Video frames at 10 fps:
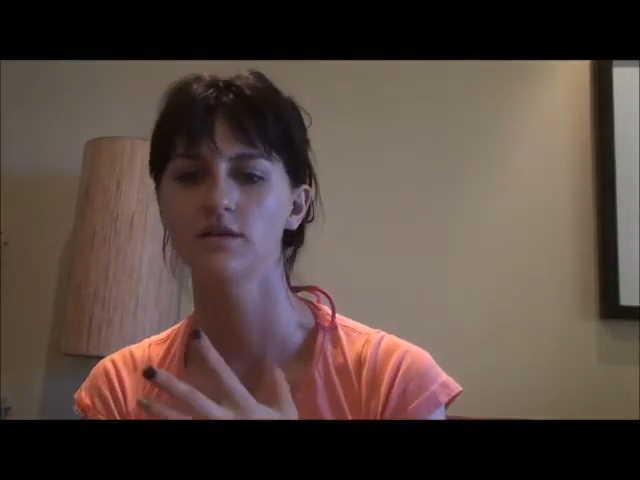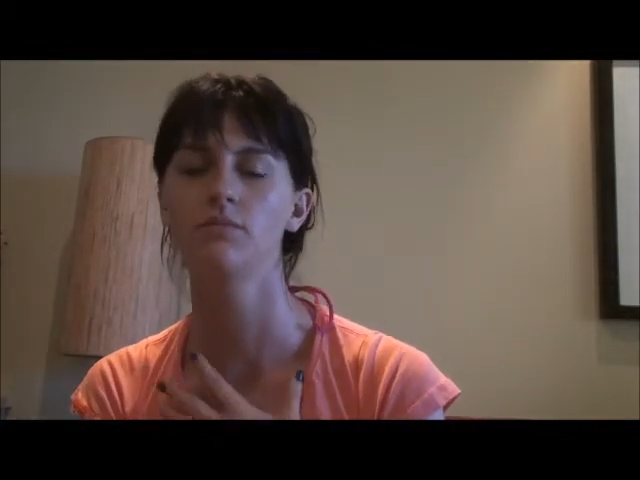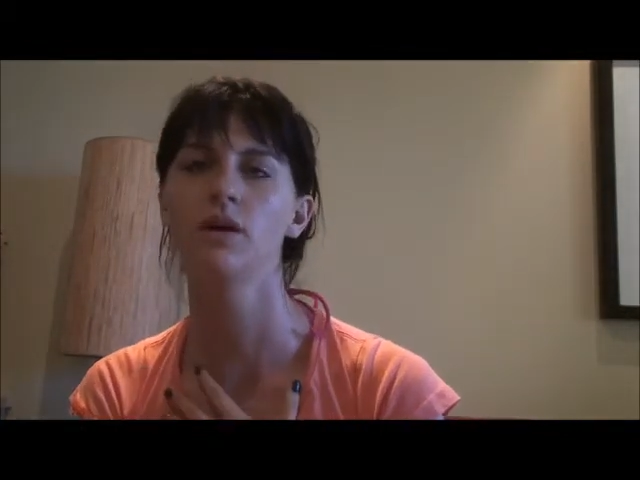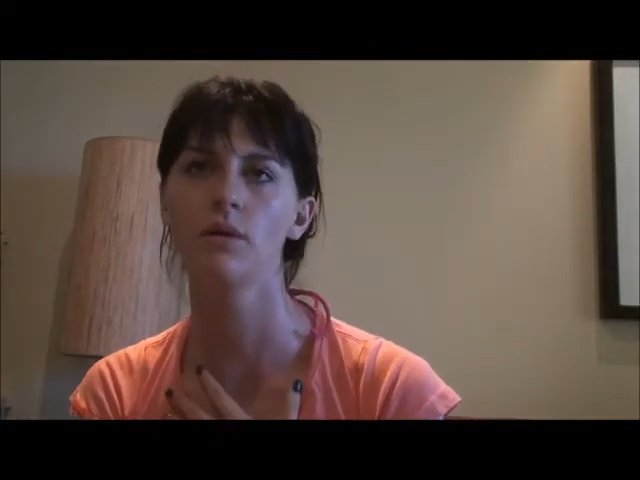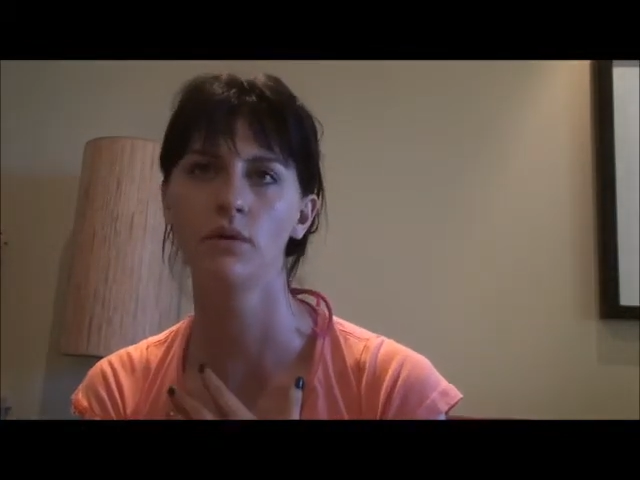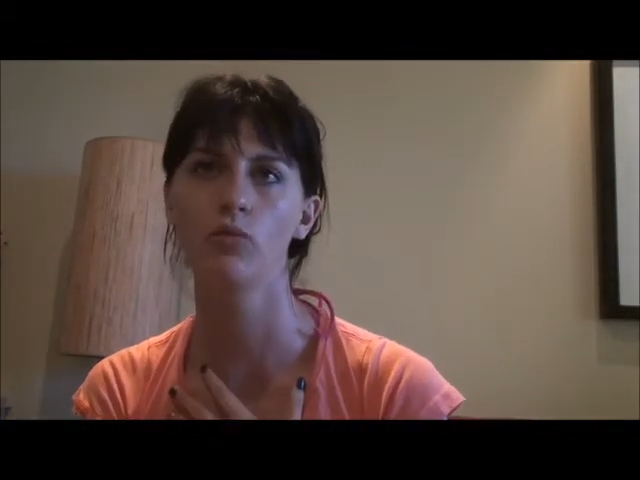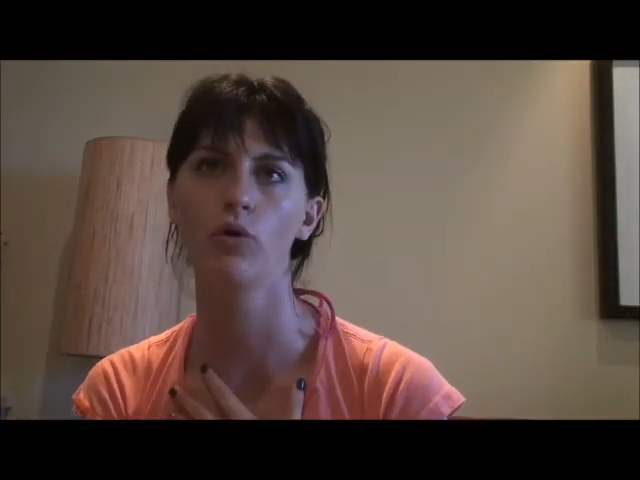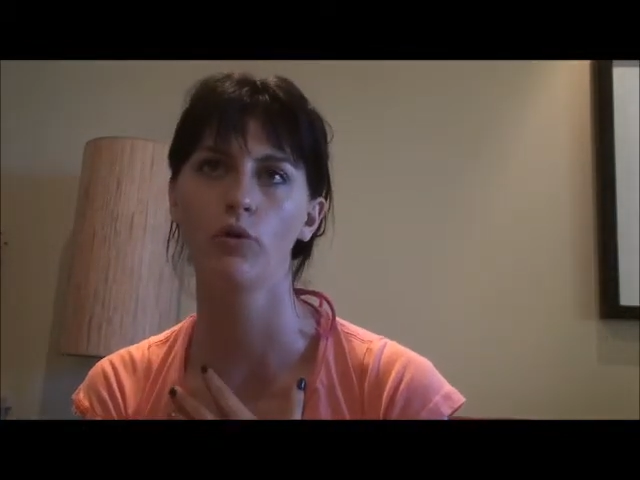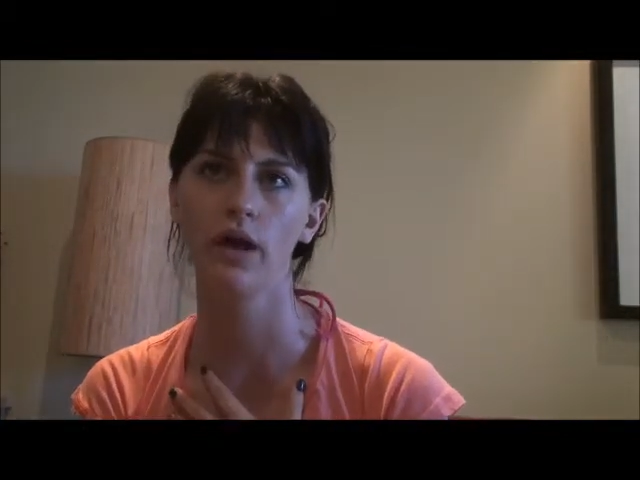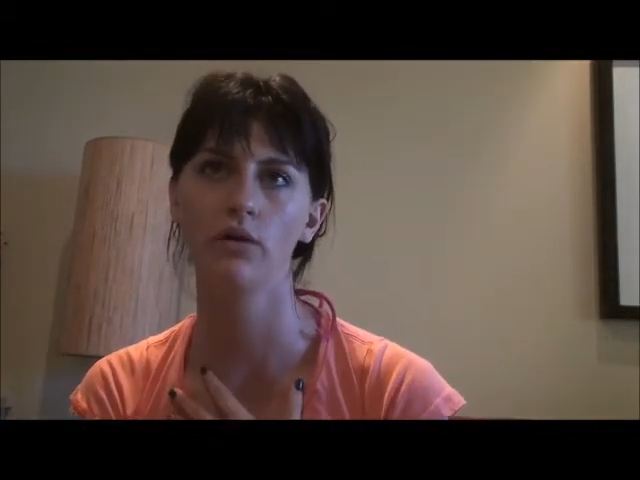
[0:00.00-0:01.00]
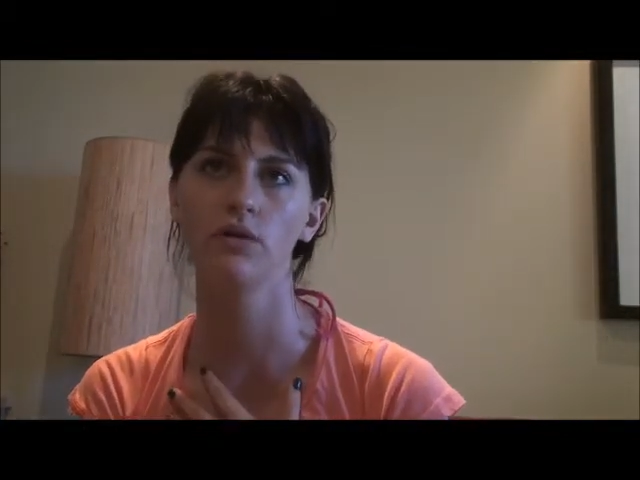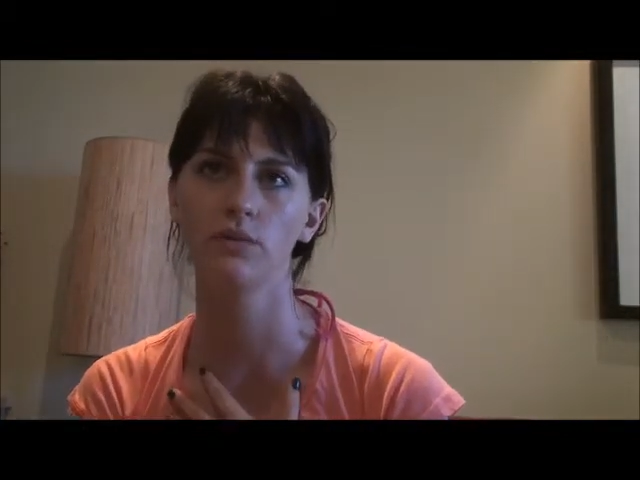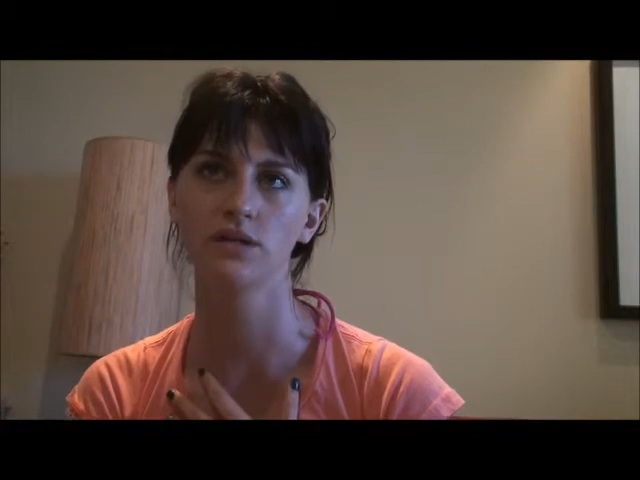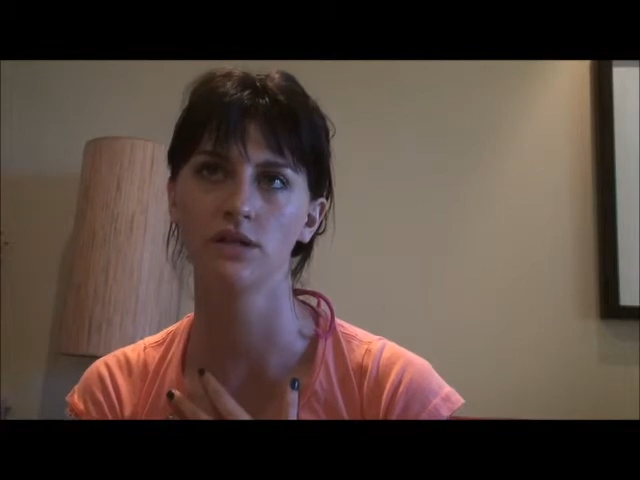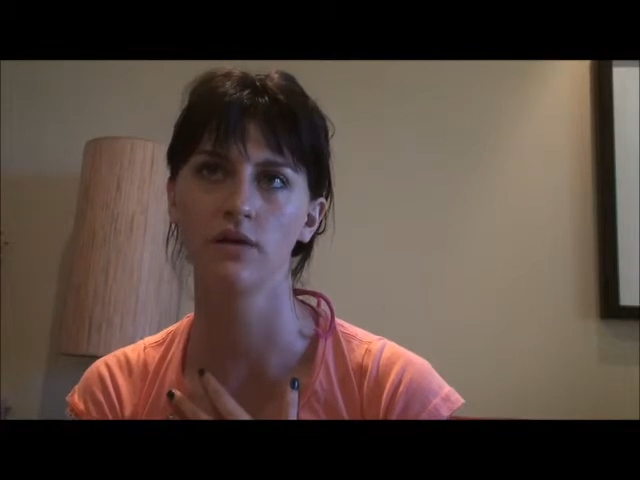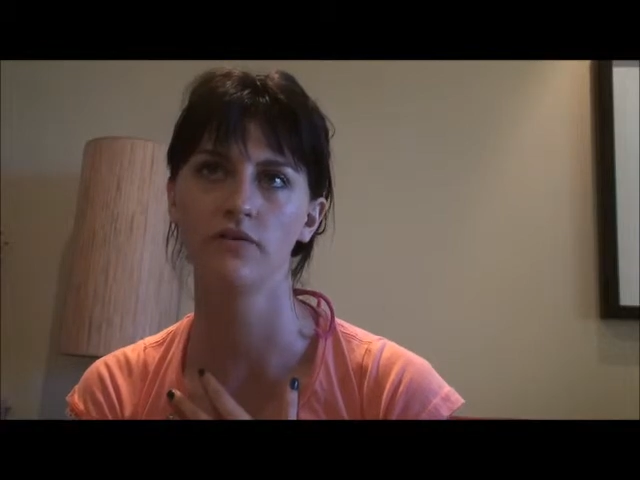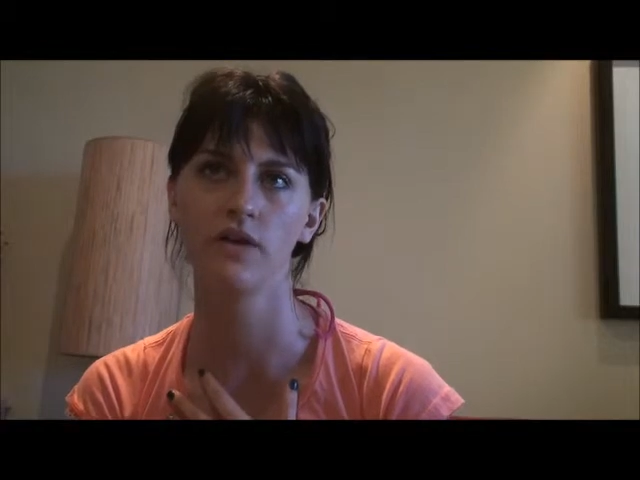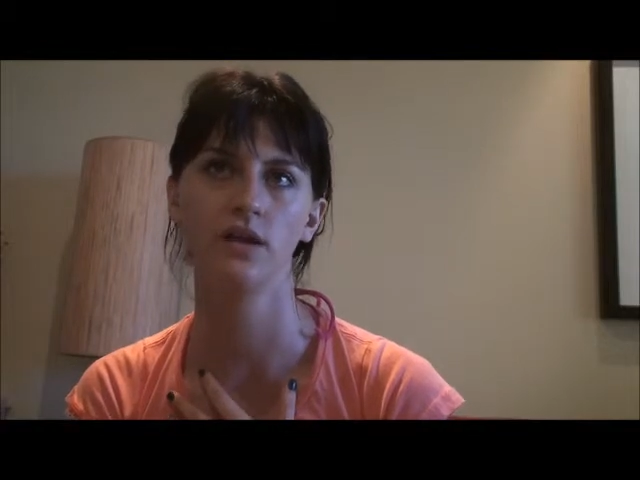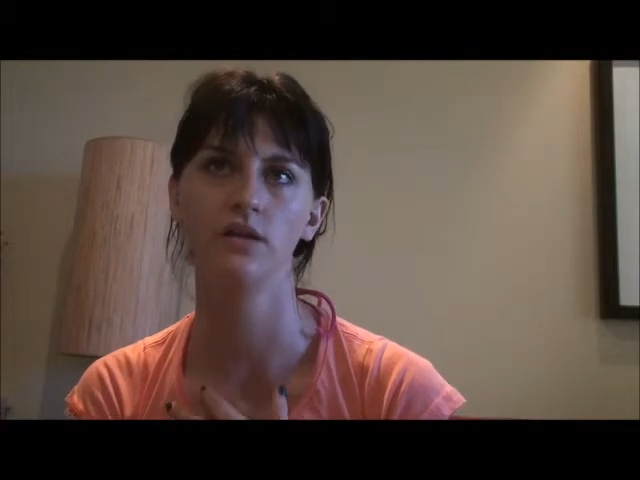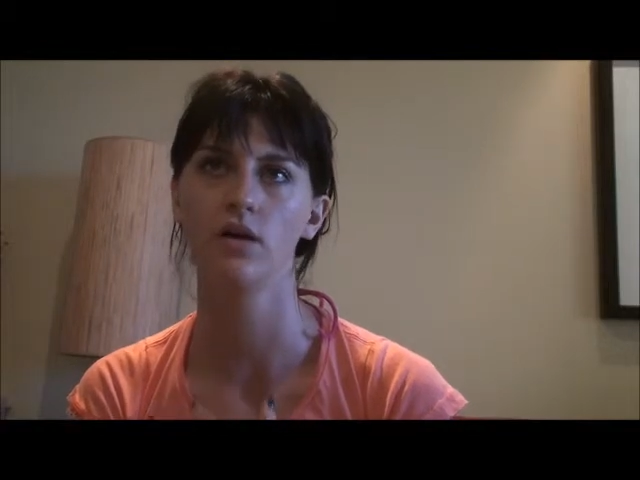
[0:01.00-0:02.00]
I'm becoming more okay with myself
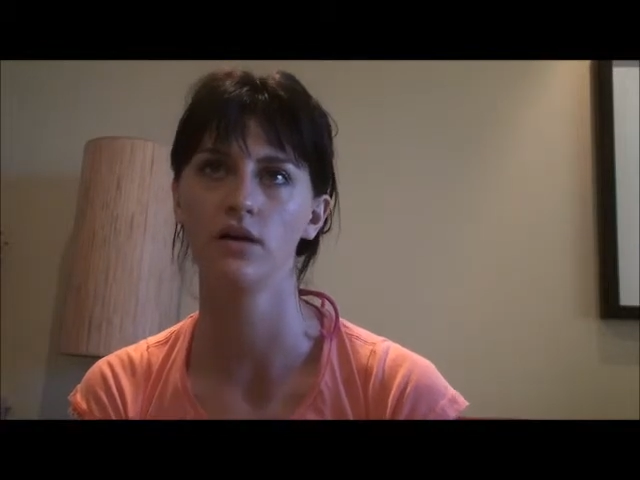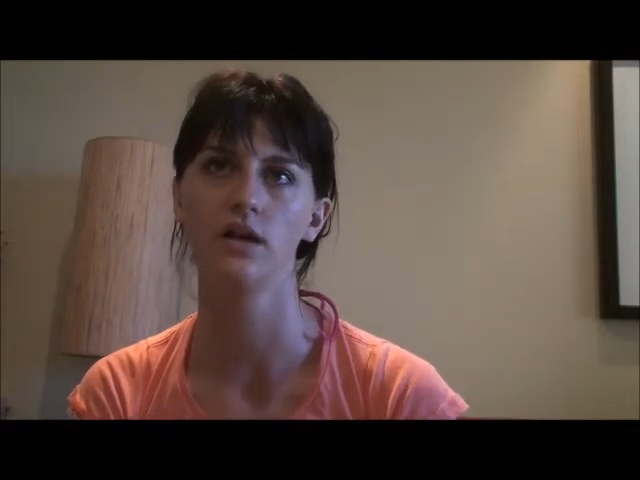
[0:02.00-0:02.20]
and not